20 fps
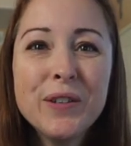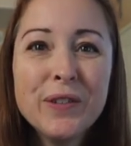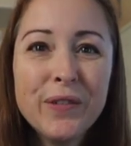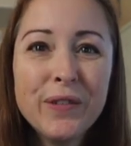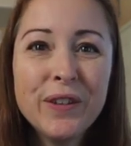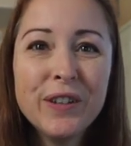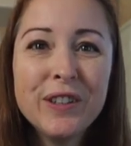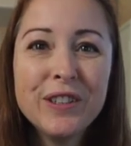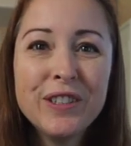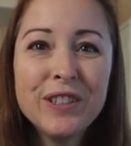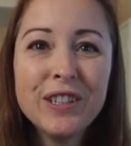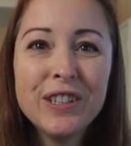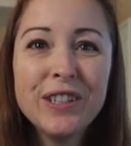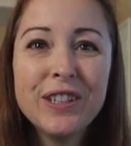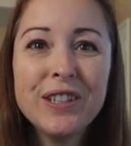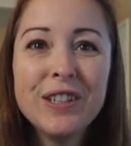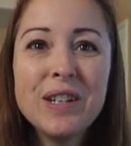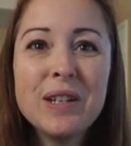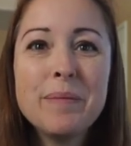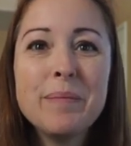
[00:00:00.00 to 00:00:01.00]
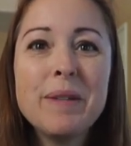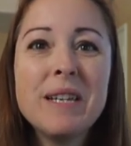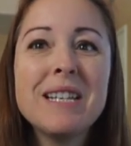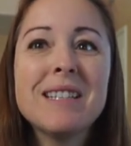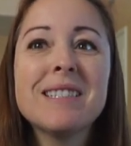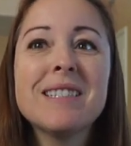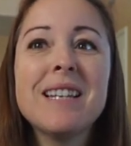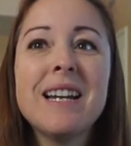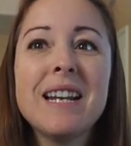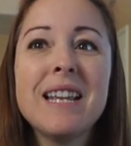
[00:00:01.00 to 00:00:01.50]
filtered
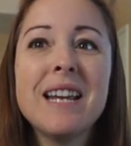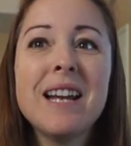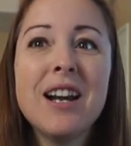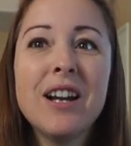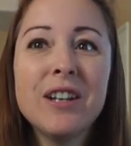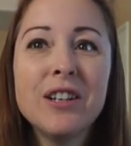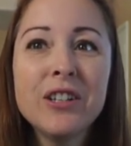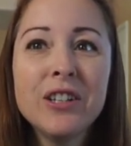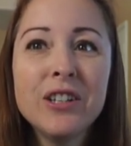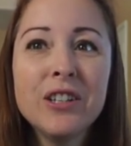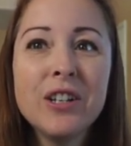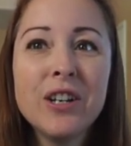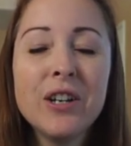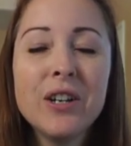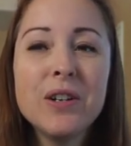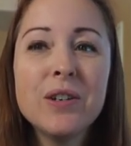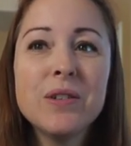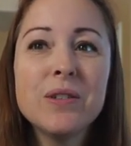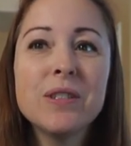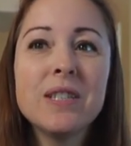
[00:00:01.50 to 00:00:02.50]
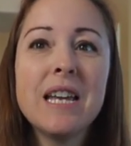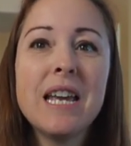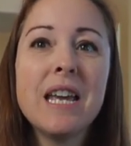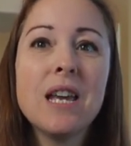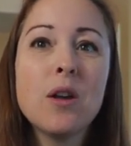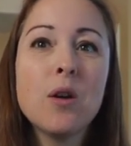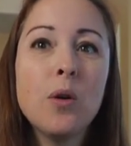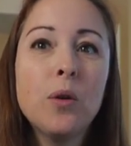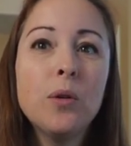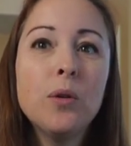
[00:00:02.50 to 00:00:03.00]
means that it undergoes a
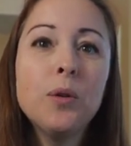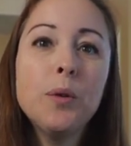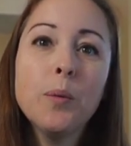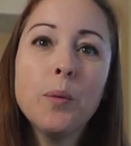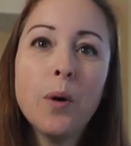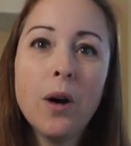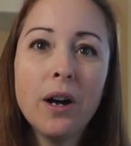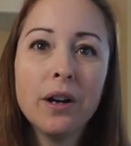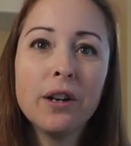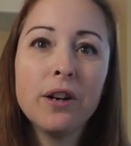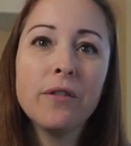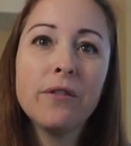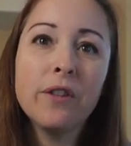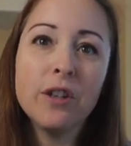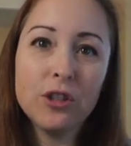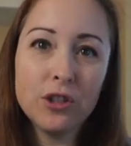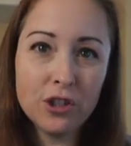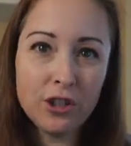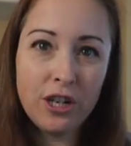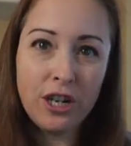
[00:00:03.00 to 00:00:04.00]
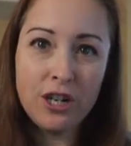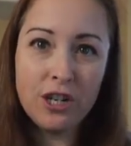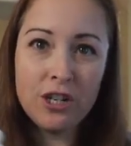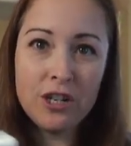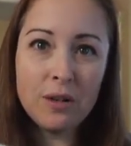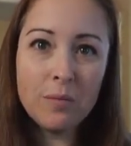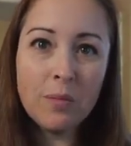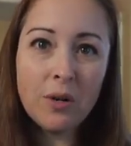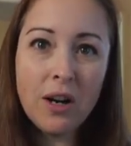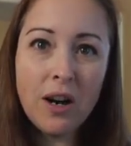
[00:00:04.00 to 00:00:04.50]
cold water
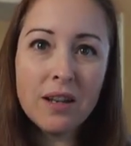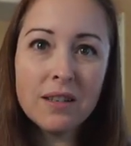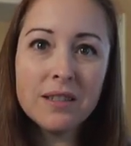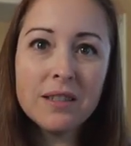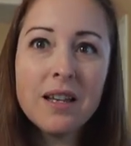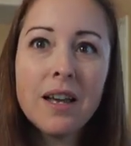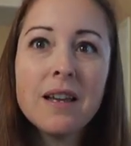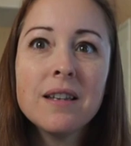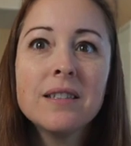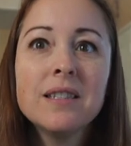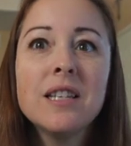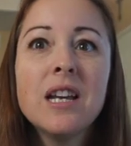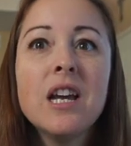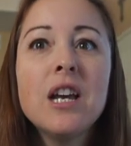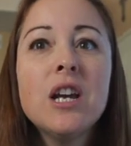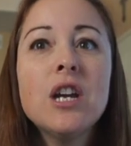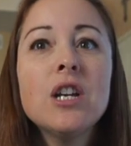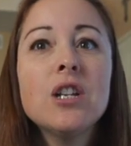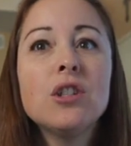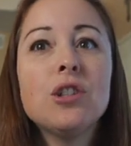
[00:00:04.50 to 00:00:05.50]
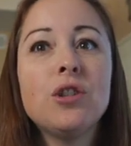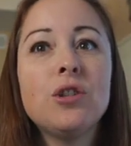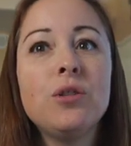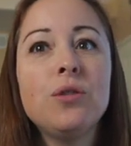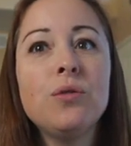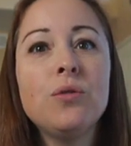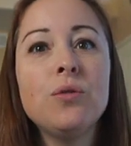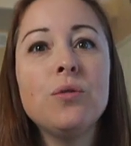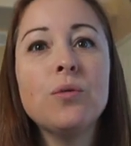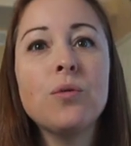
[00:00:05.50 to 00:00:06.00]
filtration process
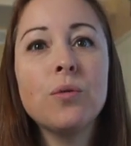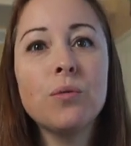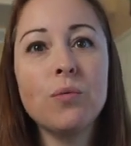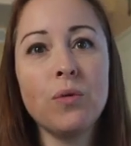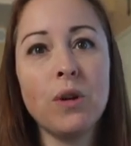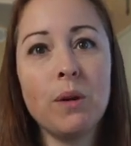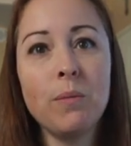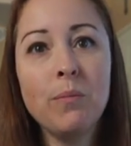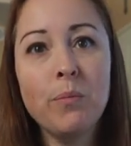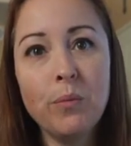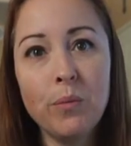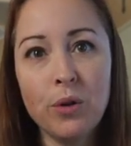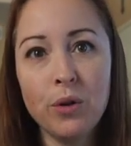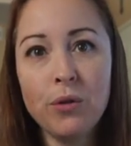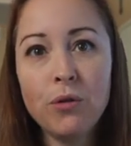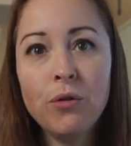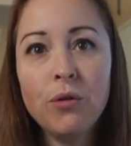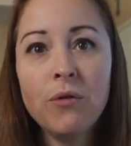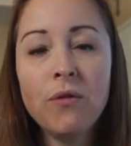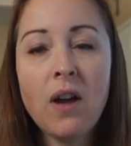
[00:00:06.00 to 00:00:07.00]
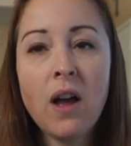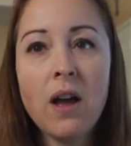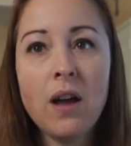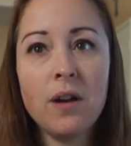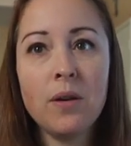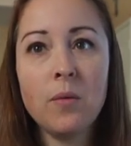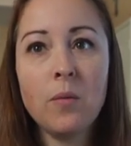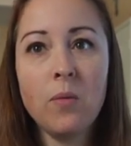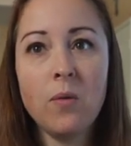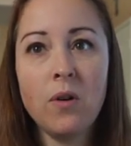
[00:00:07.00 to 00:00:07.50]
to remove
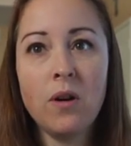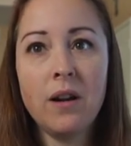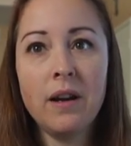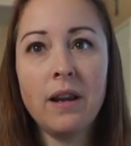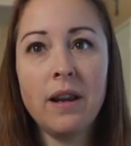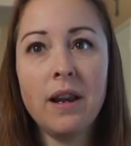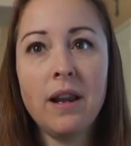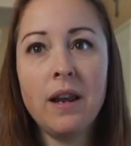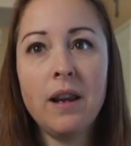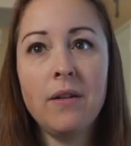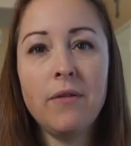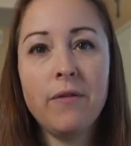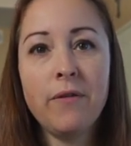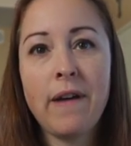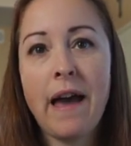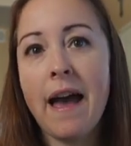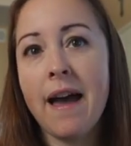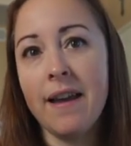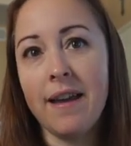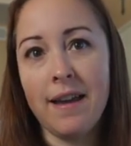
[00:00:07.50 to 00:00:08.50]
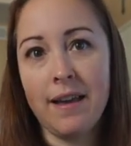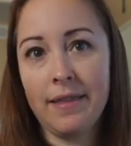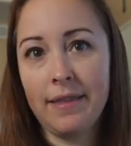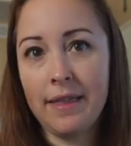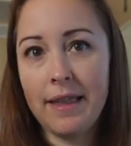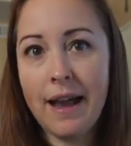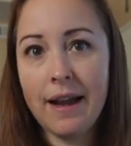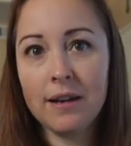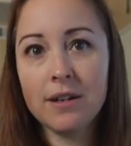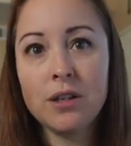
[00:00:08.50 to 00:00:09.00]
unwanted fat and
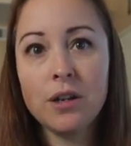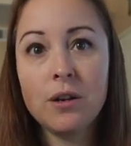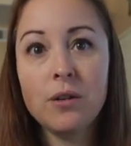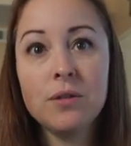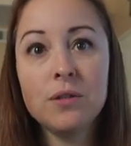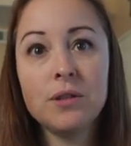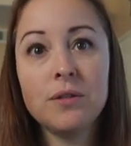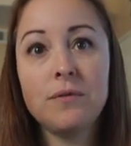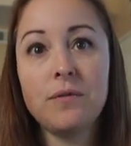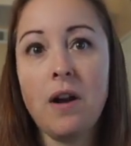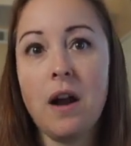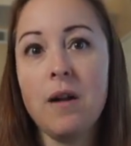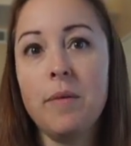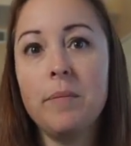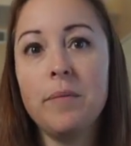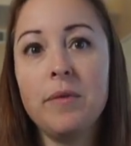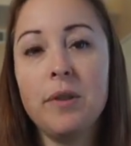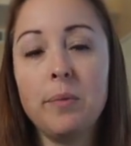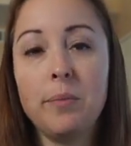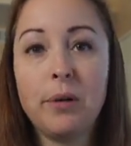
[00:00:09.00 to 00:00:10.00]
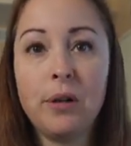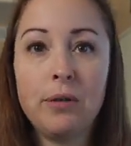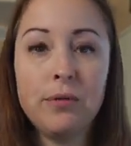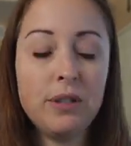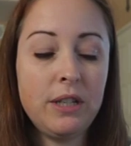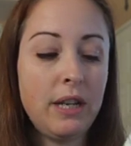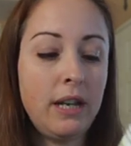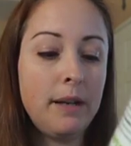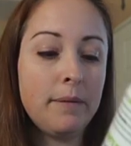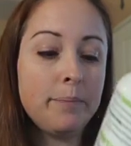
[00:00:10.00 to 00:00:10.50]
lactose from the
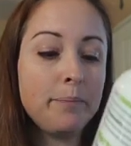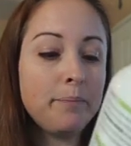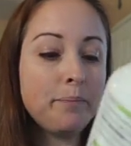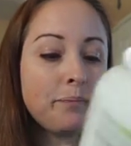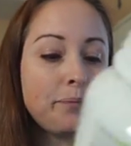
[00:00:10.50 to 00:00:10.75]
protein.